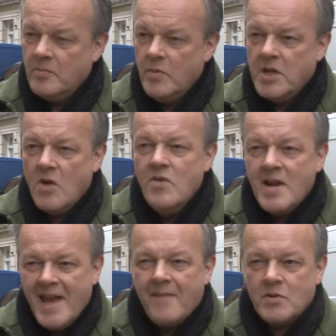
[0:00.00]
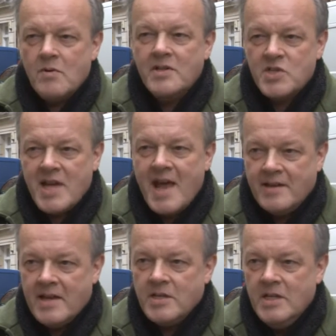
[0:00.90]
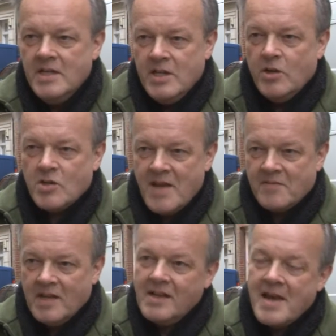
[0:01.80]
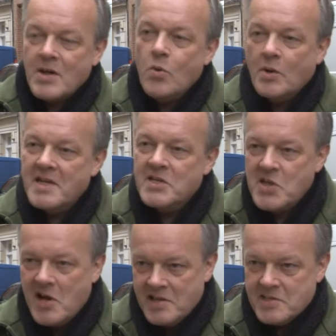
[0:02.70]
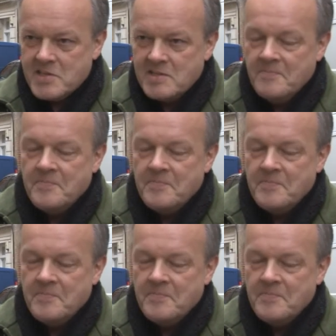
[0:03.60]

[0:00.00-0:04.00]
You don't really have to understand it. You just have to like what it does.